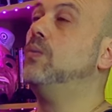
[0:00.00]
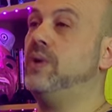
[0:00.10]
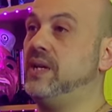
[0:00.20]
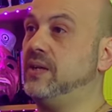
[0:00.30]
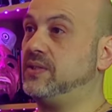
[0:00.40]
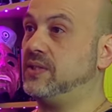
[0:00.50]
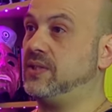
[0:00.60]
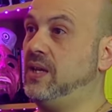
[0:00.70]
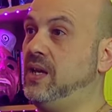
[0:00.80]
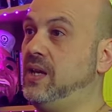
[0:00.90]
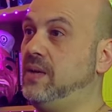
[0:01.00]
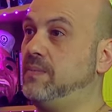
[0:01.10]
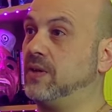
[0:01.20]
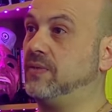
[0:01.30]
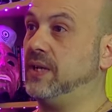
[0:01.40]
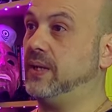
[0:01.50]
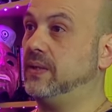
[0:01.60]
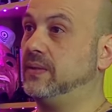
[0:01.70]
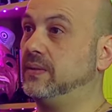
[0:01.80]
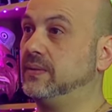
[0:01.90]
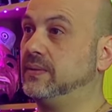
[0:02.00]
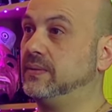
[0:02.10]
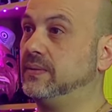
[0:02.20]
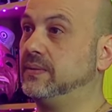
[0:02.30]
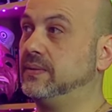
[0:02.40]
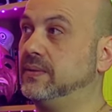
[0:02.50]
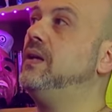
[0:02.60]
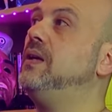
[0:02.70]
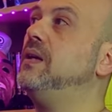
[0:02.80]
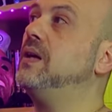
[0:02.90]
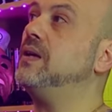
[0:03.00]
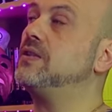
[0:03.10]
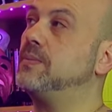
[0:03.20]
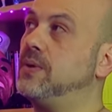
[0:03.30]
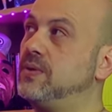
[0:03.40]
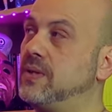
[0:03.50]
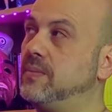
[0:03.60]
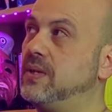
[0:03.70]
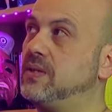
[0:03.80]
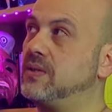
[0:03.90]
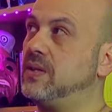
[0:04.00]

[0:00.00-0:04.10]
When he goes to see Buck Flower. Yeah. Yeah, I suppose that makes